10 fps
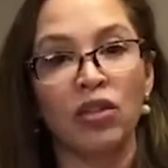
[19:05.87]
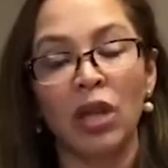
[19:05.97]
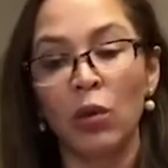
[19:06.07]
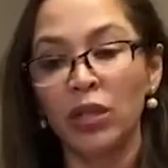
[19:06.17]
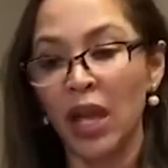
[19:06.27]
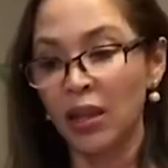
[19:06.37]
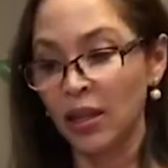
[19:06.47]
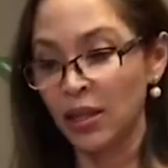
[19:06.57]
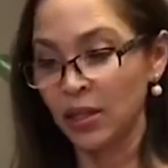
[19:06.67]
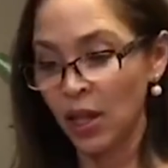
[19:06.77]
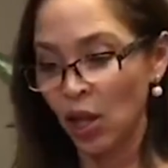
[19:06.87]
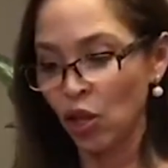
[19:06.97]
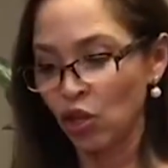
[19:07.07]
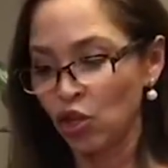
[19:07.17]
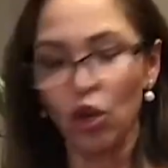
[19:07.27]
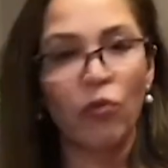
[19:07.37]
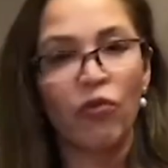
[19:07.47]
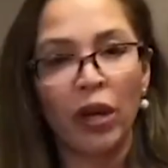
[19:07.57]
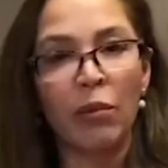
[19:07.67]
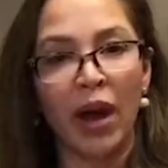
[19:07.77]
So they would take these
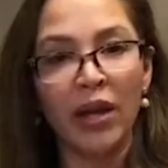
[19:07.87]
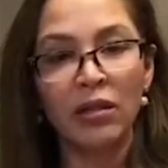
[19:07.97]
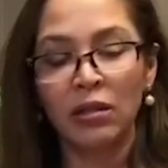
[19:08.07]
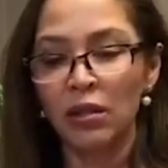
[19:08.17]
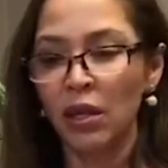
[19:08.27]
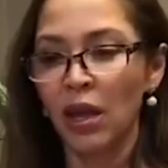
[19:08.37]
germ-free mice